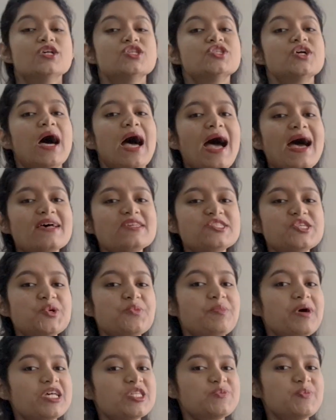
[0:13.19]
So as you
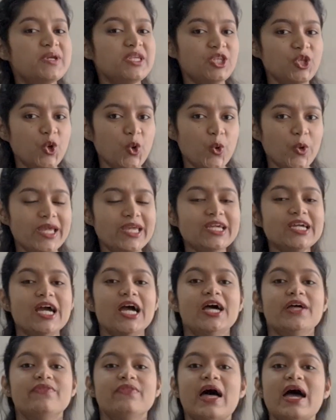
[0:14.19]
must be knowing
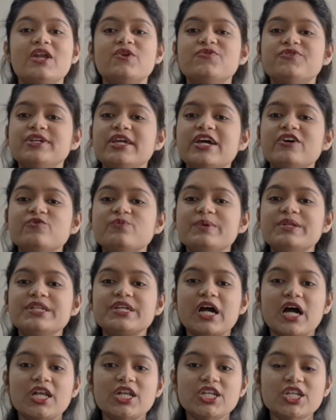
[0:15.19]
that we have been
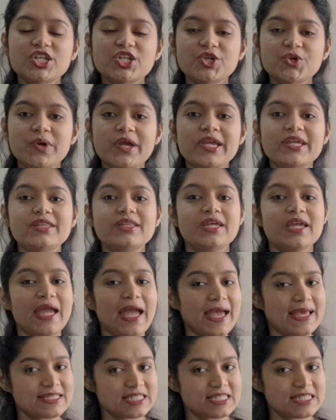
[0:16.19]
continuing the